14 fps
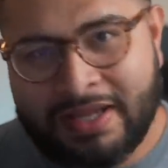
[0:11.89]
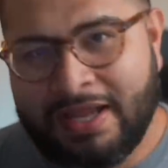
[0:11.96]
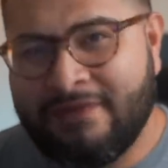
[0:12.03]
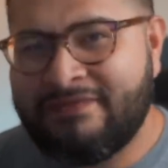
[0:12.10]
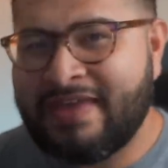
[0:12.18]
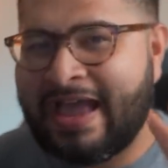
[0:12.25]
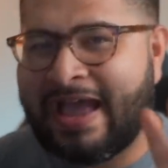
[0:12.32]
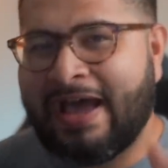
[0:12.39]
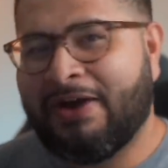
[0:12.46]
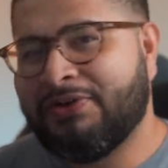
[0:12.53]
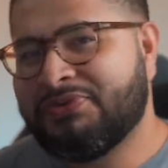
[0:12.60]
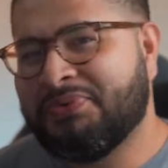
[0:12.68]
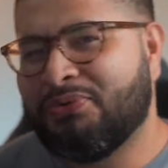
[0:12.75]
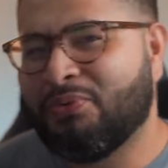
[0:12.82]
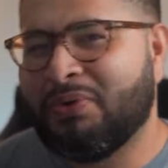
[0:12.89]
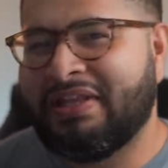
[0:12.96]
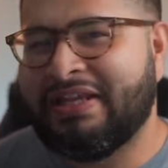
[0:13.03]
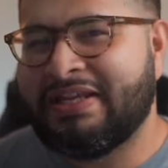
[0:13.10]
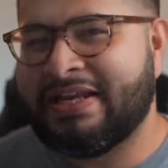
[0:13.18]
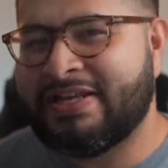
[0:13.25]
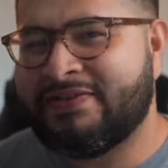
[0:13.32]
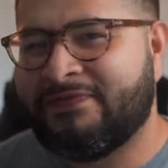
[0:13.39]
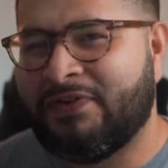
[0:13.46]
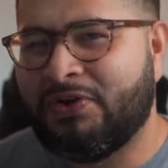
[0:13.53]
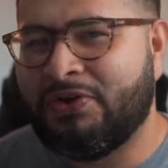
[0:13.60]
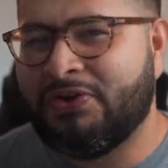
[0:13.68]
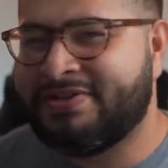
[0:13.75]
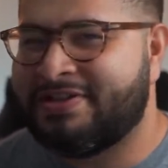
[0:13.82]
if that house with really nice
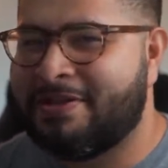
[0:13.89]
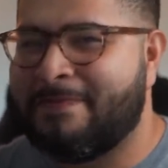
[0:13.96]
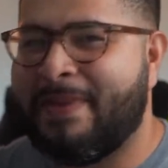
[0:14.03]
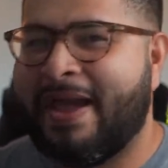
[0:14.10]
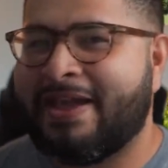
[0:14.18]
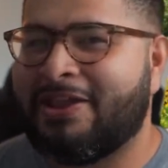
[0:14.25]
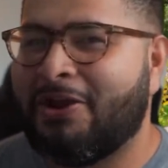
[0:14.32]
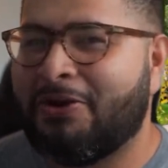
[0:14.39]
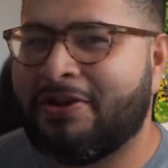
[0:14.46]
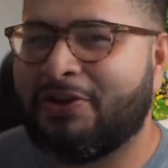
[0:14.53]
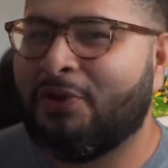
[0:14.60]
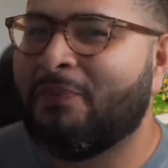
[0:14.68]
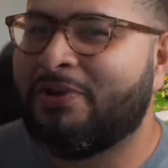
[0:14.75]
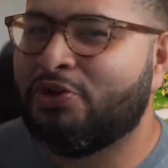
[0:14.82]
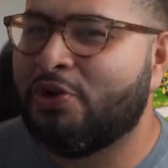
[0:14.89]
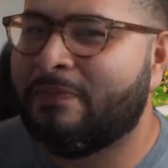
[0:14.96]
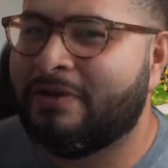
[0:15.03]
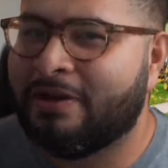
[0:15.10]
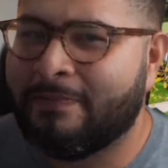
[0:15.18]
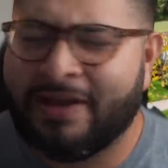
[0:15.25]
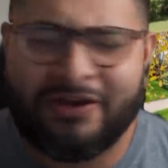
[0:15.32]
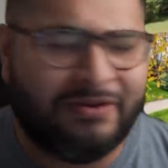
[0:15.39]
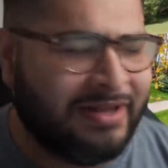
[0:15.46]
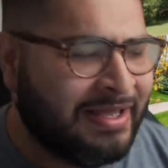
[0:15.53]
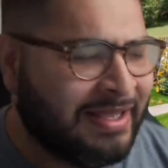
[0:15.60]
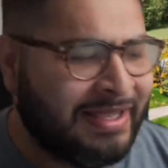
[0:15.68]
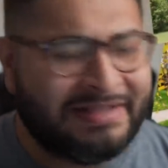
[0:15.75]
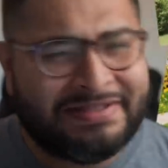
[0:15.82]
photos in the backyard that you've been dreaming about
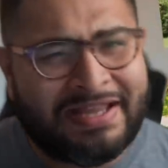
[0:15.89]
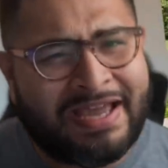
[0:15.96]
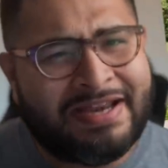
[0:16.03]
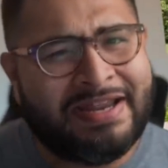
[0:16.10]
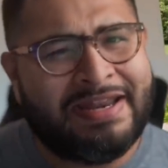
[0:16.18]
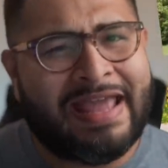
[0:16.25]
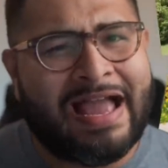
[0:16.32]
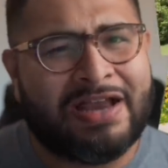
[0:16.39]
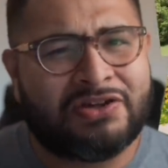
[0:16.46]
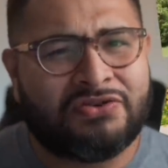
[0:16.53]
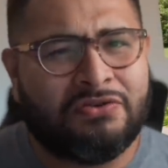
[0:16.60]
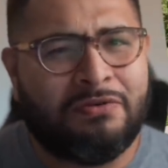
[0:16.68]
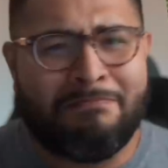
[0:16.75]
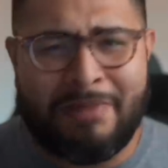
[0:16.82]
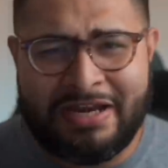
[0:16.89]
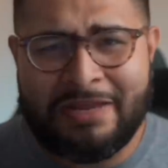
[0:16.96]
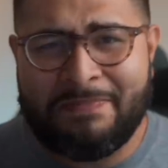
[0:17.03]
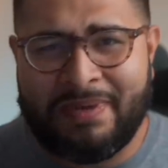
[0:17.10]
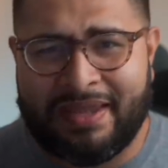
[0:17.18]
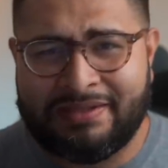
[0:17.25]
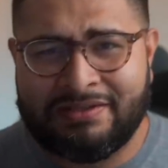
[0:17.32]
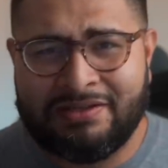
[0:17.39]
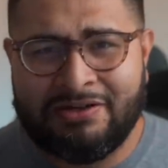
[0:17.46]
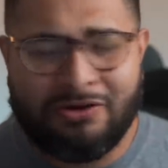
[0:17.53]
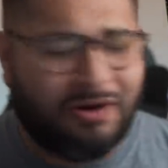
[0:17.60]
is not an actual money pit?